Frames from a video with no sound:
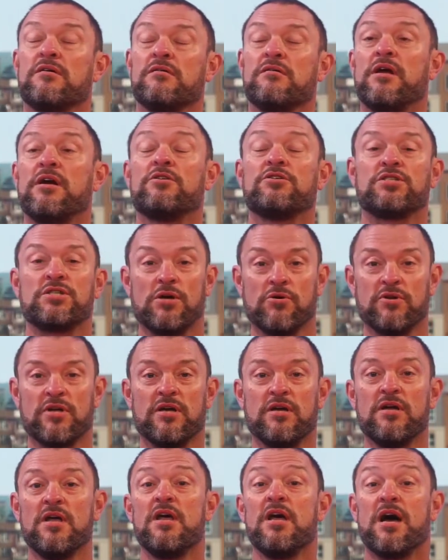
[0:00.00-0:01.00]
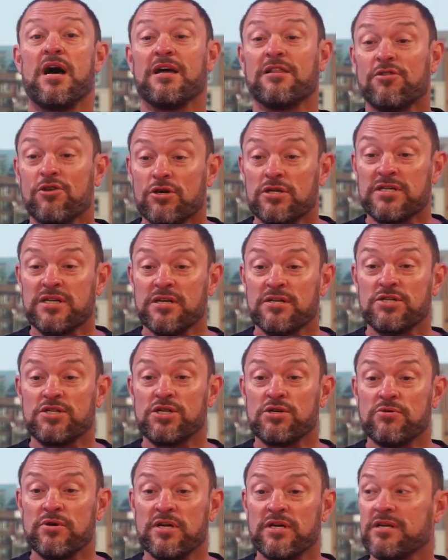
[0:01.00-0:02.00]
Arizona. I looked
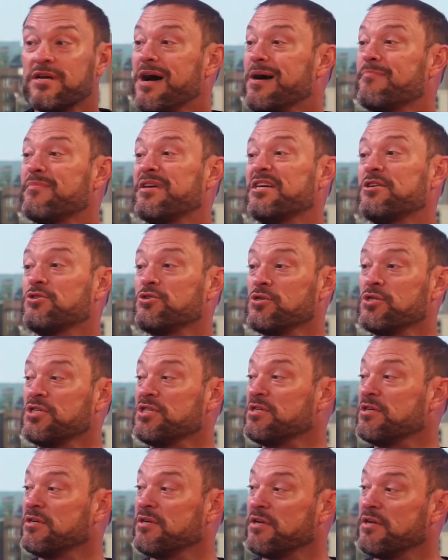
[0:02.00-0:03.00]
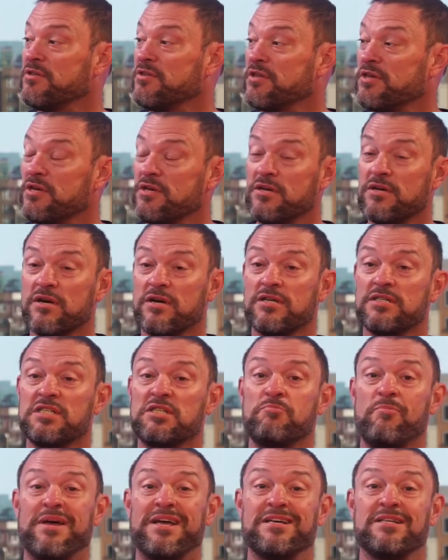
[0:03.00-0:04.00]
into it, got me interested in the
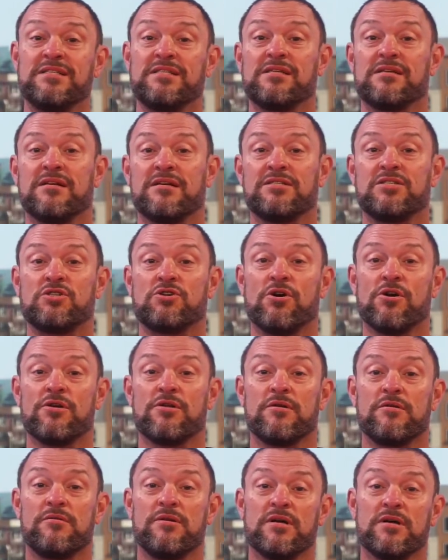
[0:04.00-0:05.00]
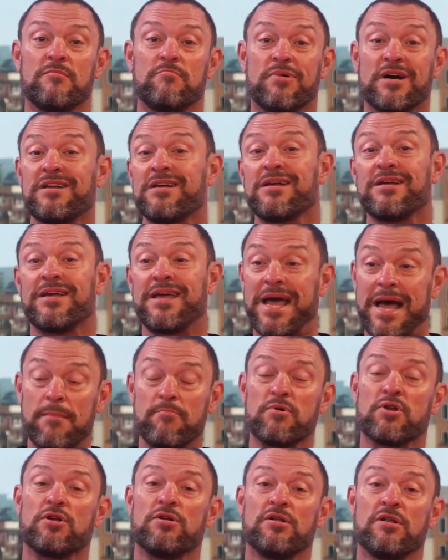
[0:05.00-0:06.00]
space, and I started Budding
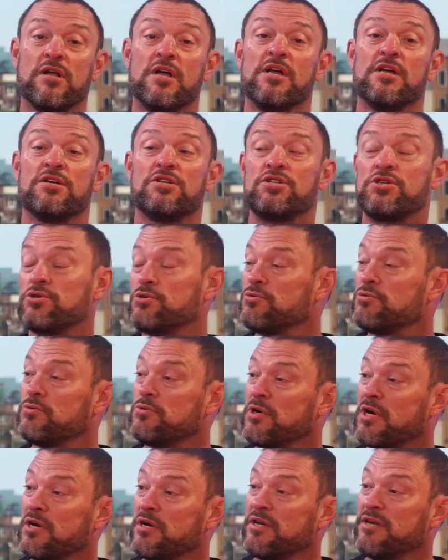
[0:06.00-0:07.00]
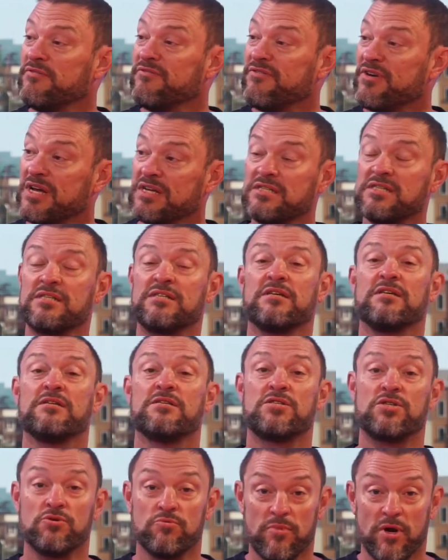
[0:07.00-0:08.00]
Capital to invest
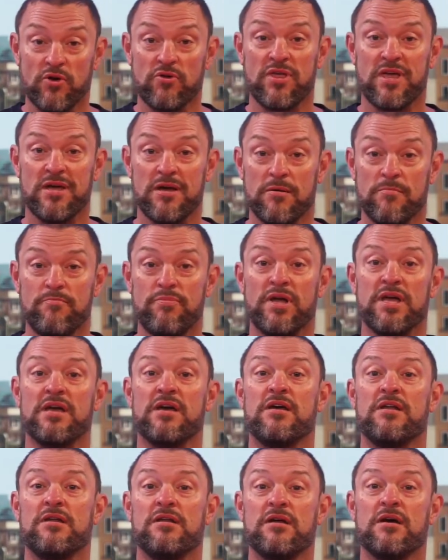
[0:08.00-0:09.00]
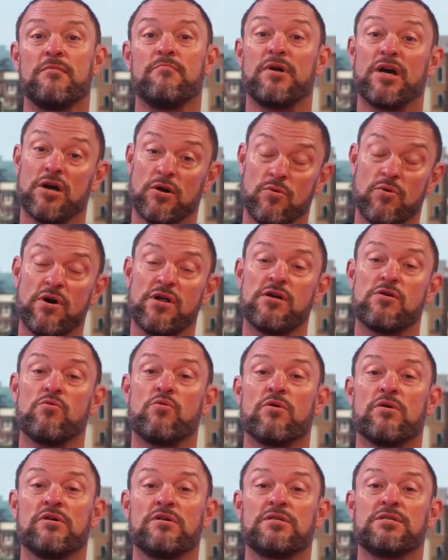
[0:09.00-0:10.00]
into both hemp and marijuana
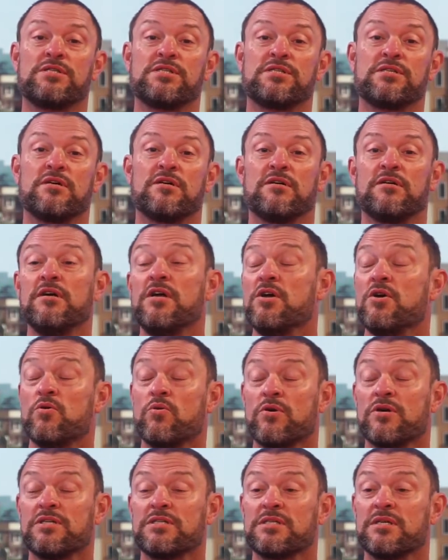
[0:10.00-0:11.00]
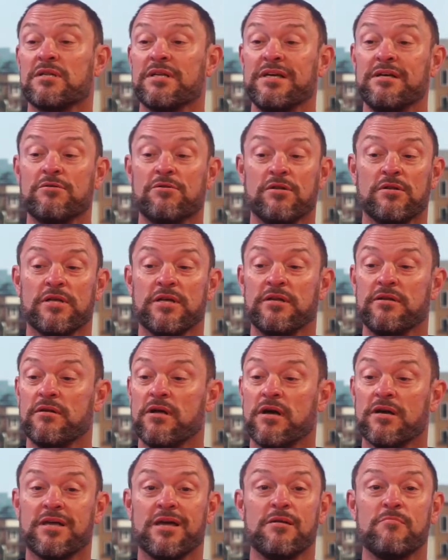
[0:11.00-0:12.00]
where it's legal,
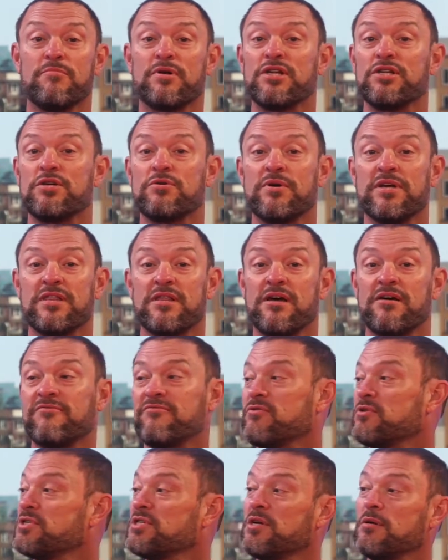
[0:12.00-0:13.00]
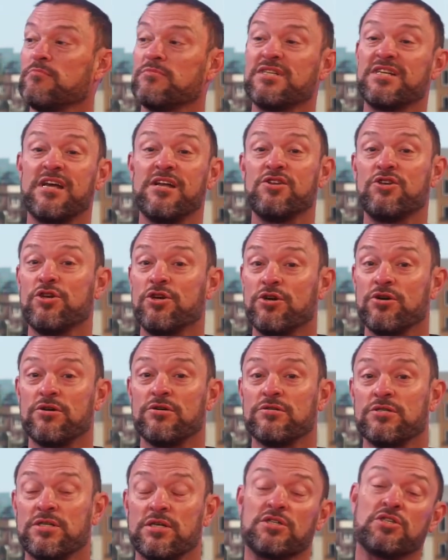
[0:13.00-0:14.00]
and again, been doing that for some 10
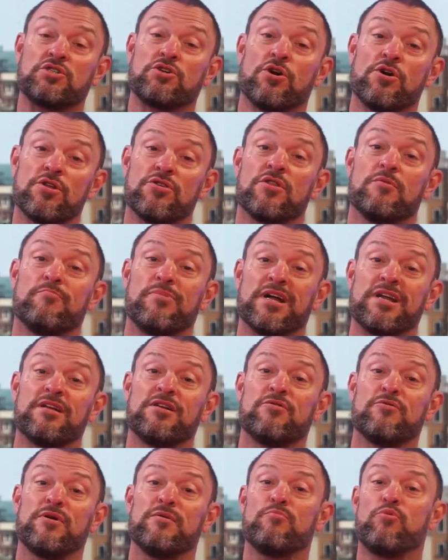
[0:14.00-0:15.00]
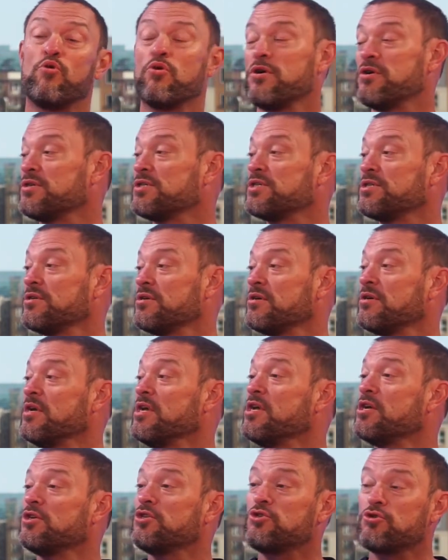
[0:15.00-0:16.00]
years. I started the Budding Report to
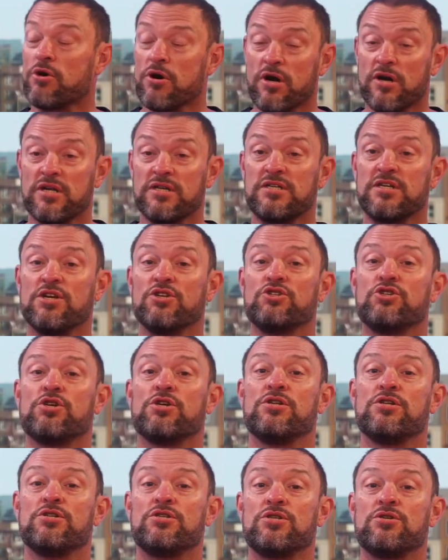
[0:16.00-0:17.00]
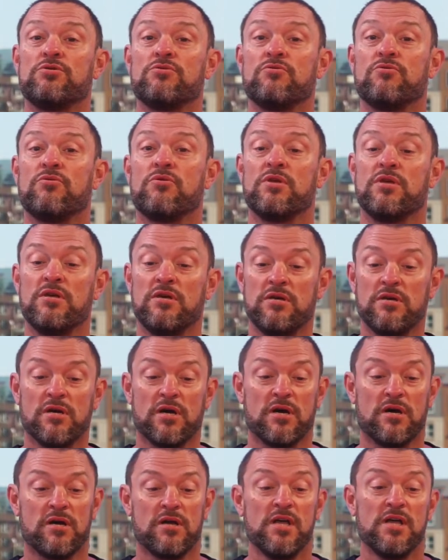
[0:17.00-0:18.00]
draw attention to
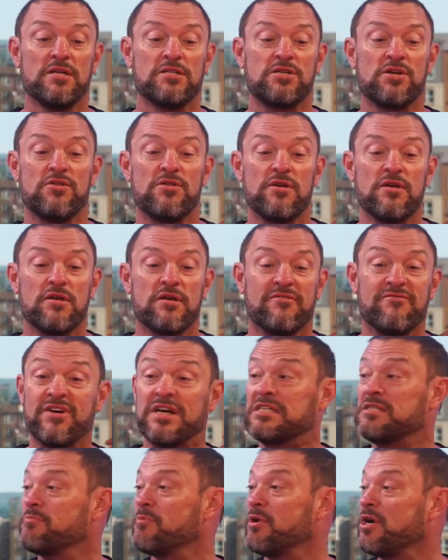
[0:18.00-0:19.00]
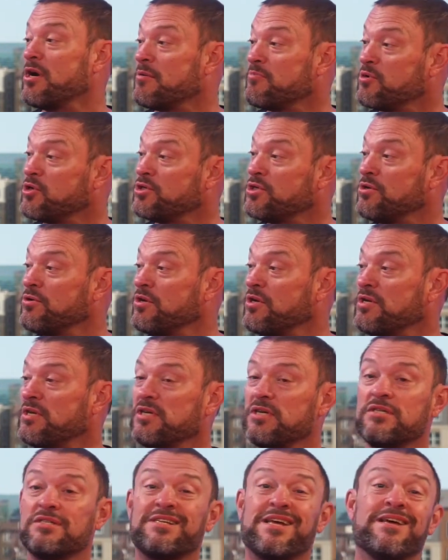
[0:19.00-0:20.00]
the investment
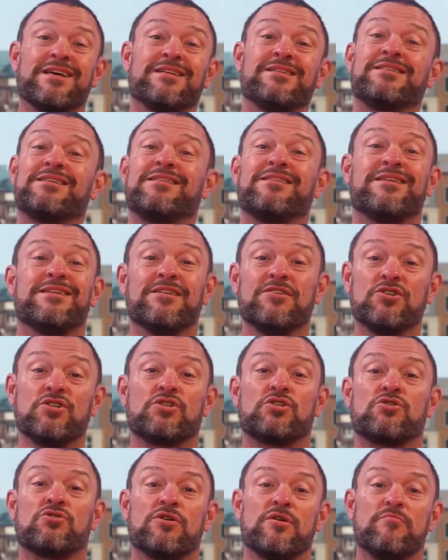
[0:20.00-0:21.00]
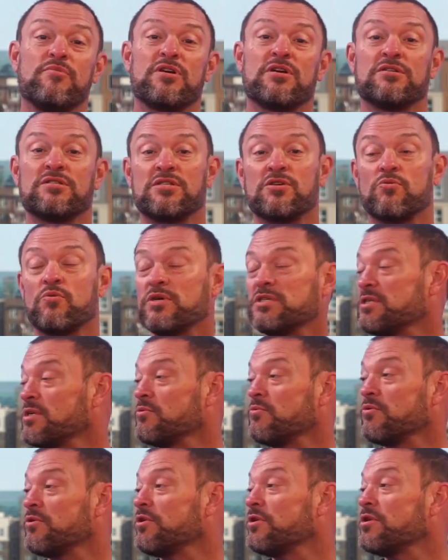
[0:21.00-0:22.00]
opportunities and to the industry because there
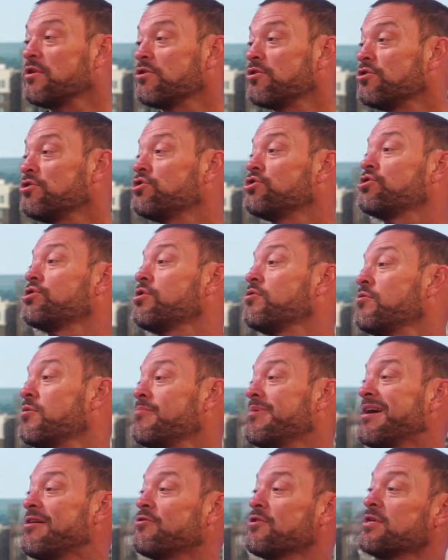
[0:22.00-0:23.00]
wasn't really a good show about